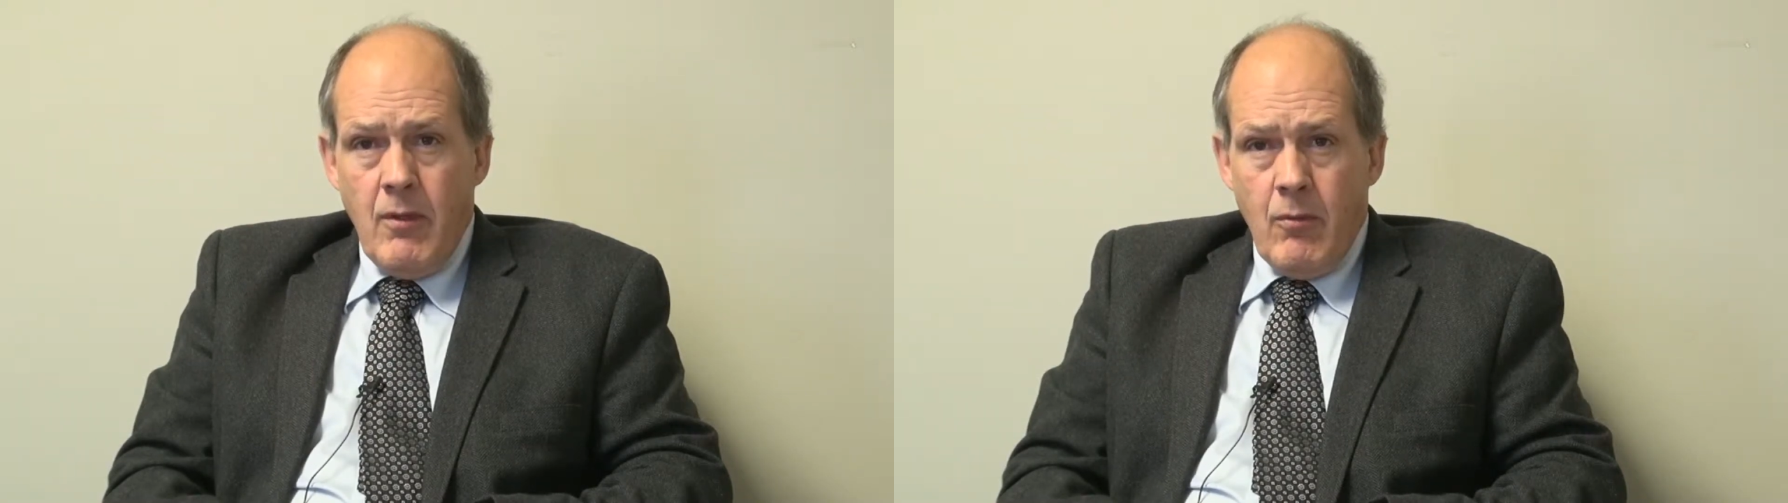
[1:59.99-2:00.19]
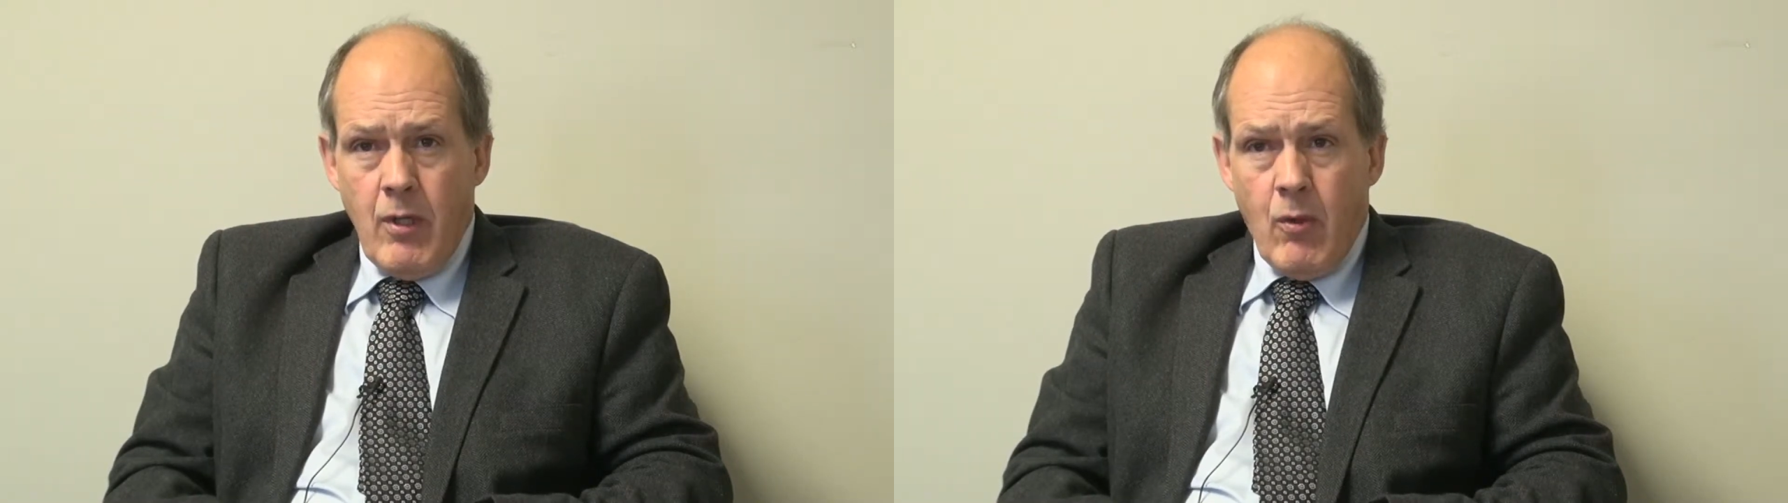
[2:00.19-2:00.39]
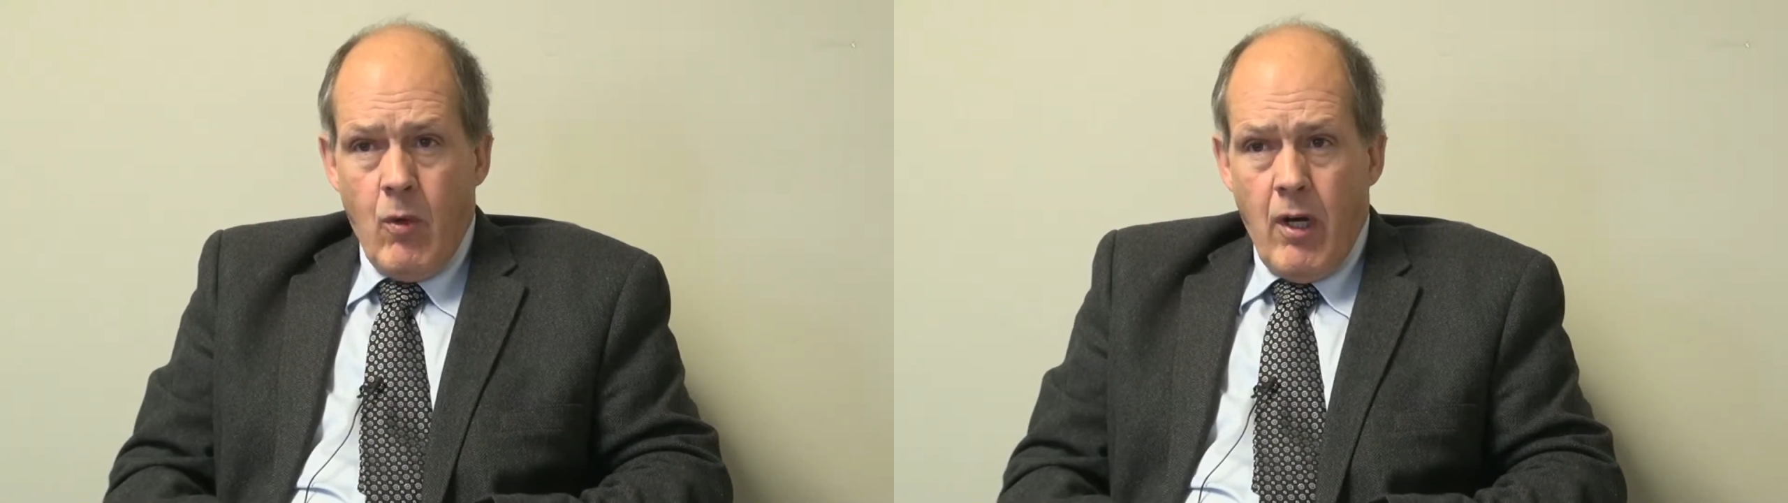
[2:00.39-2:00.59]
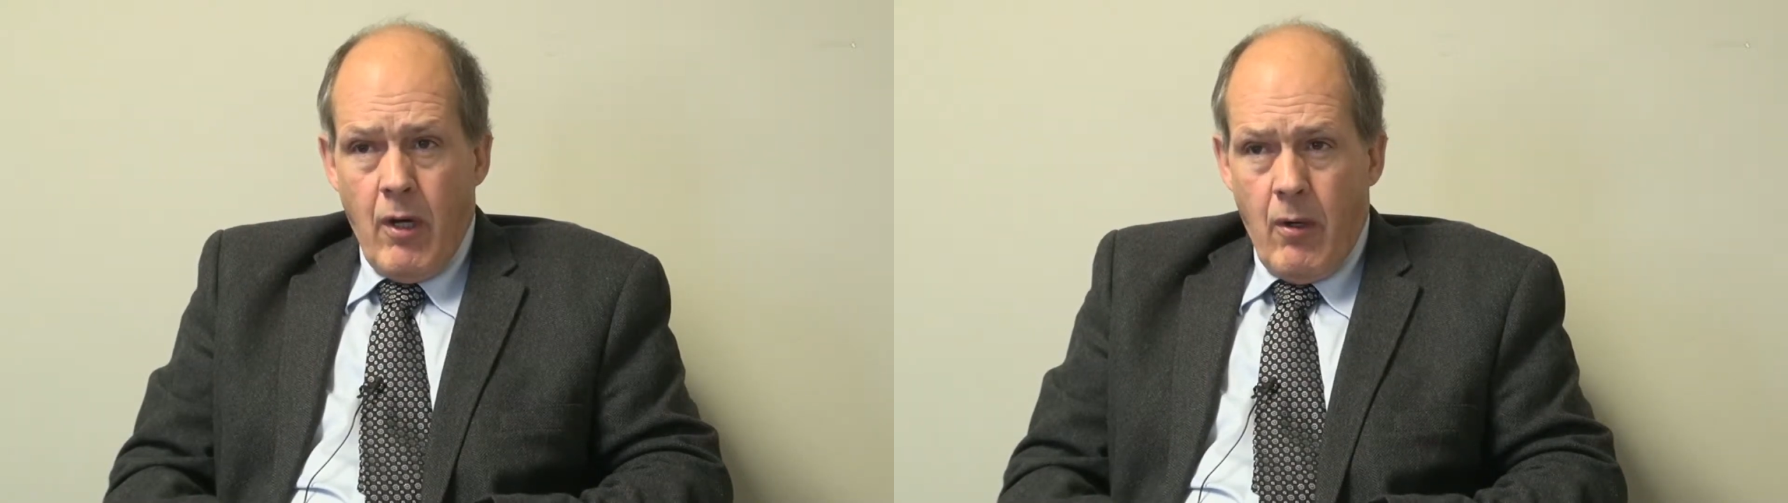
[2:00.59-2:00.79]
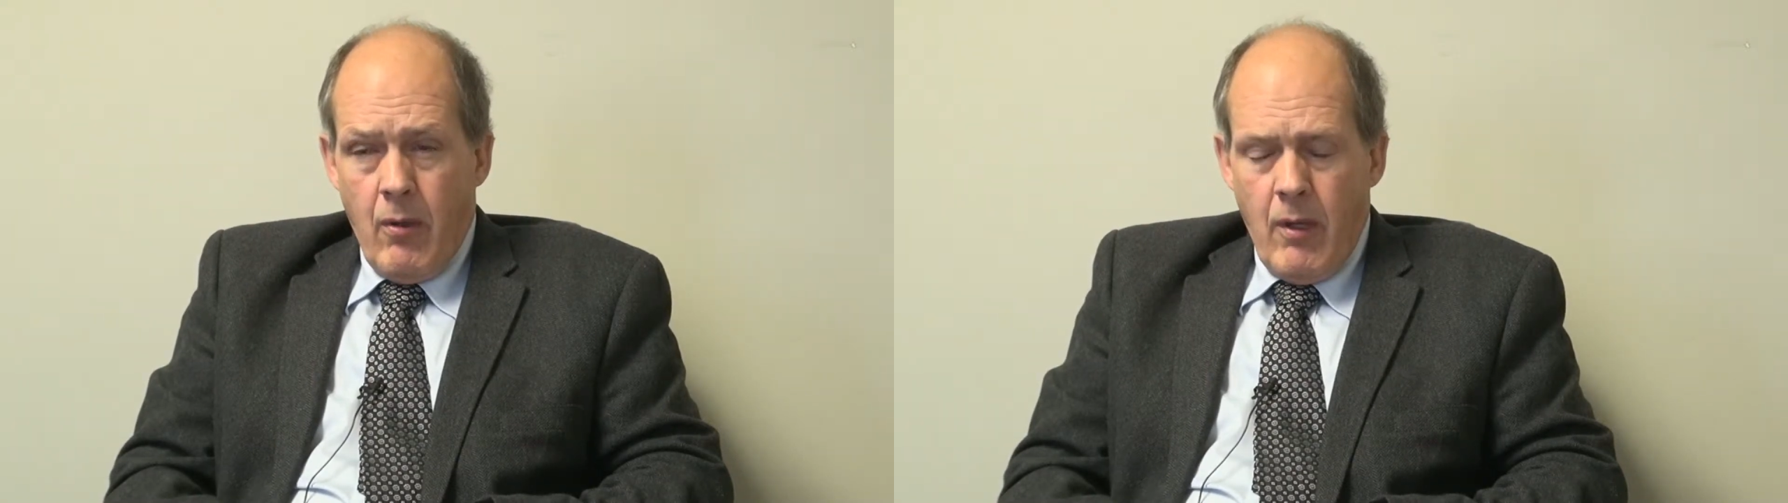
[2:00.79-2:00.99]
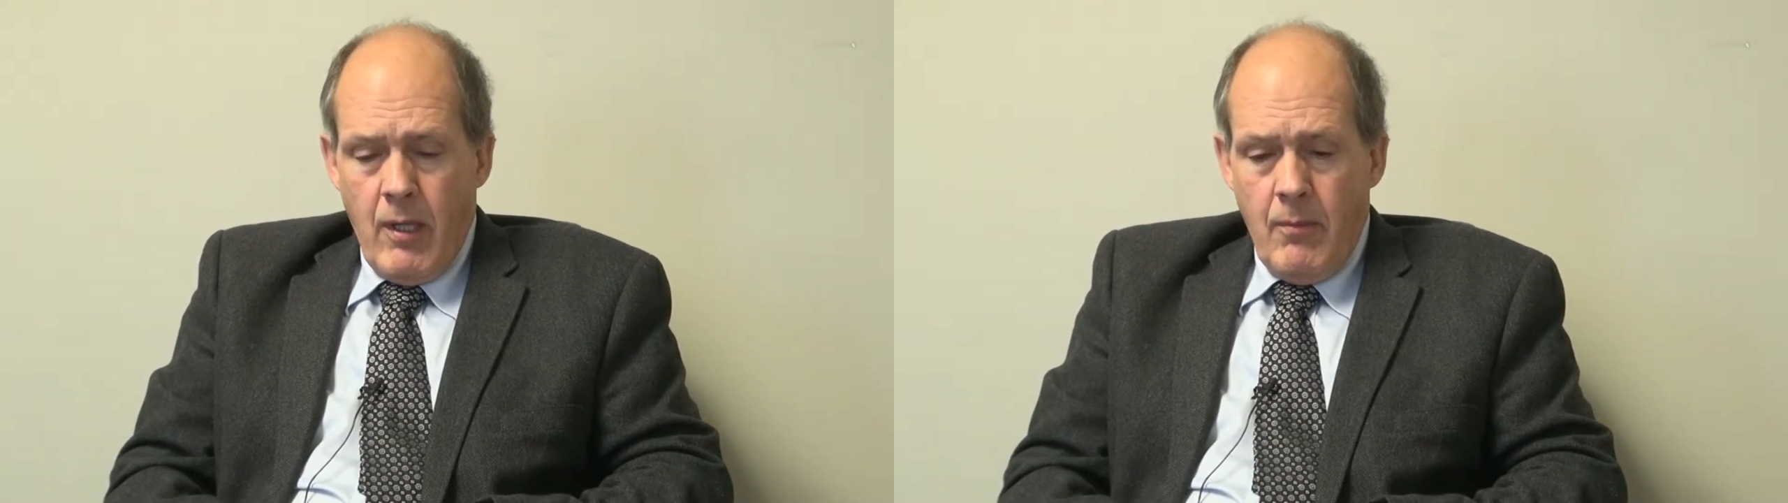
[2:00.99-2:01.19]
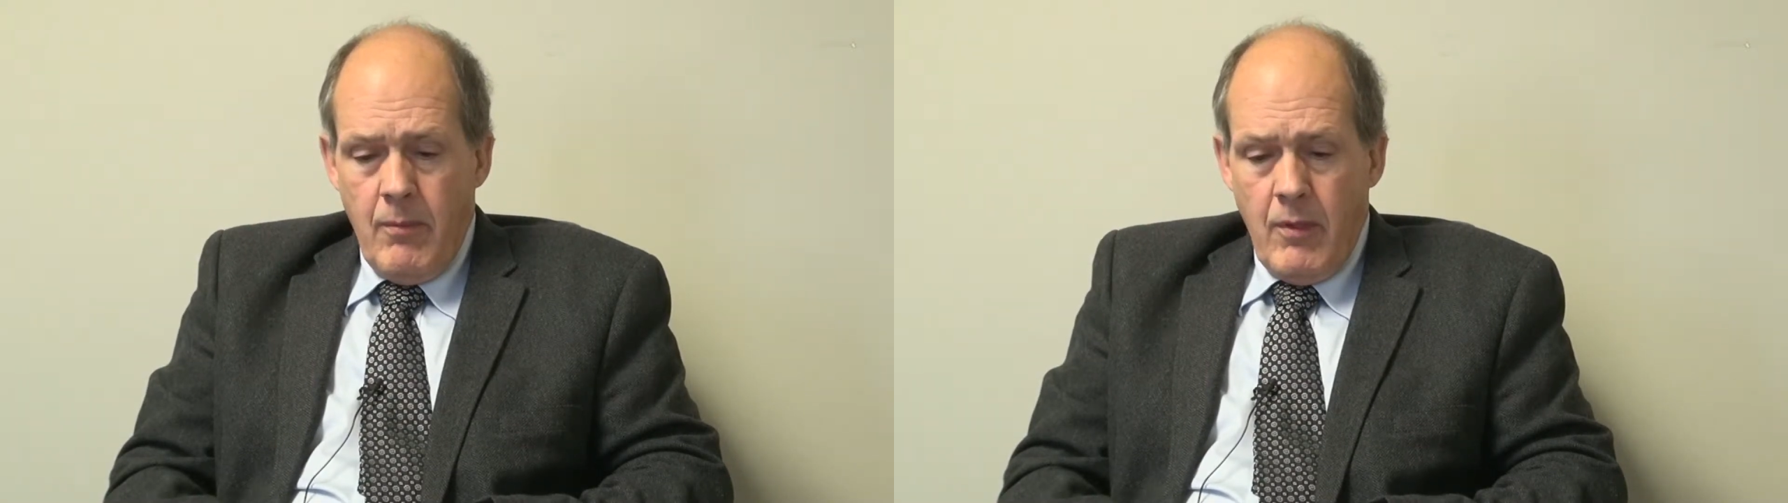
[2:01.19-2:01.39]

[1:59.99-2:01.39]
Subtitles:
require,